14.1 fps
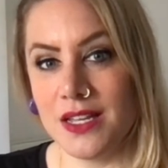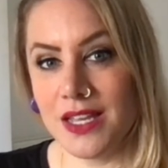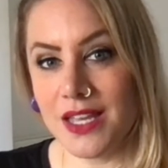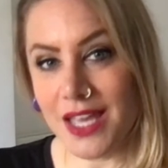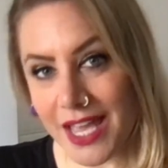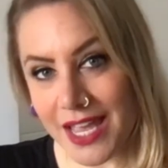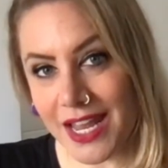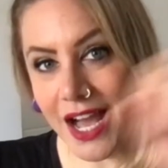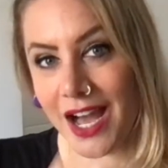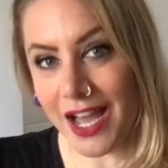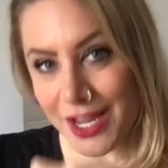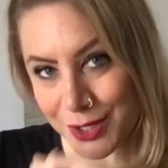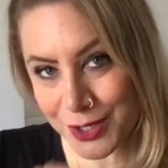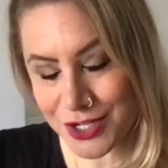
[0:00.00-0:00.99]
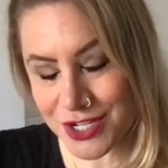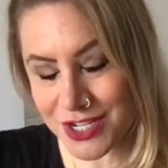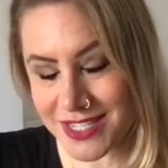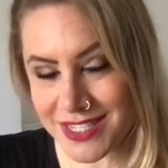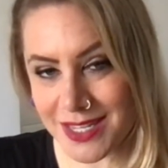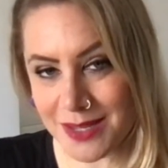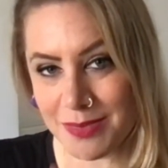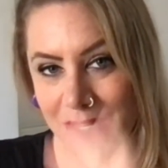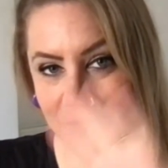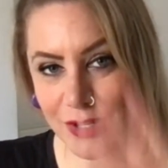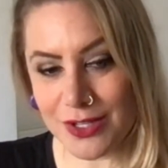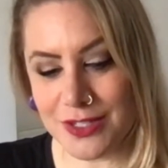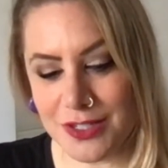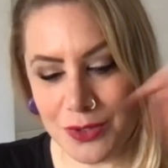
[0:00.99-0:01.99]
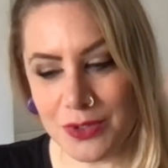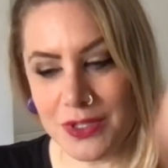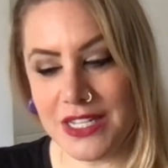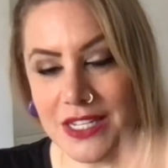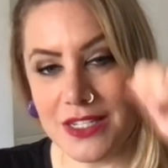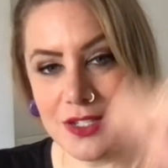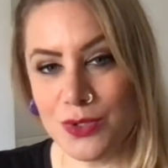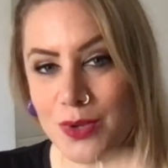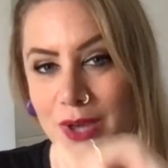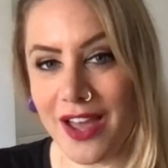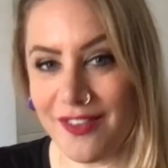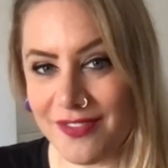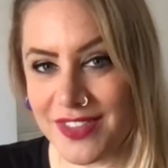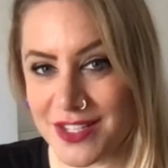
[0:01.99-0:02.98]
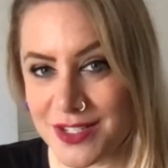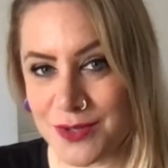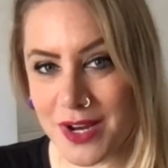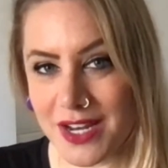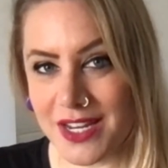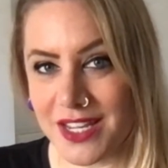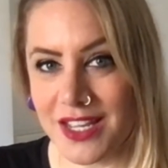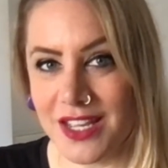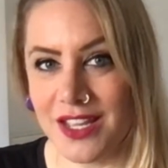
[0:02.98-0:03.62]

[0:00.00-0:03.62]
and high urgency, because you need to have this ready.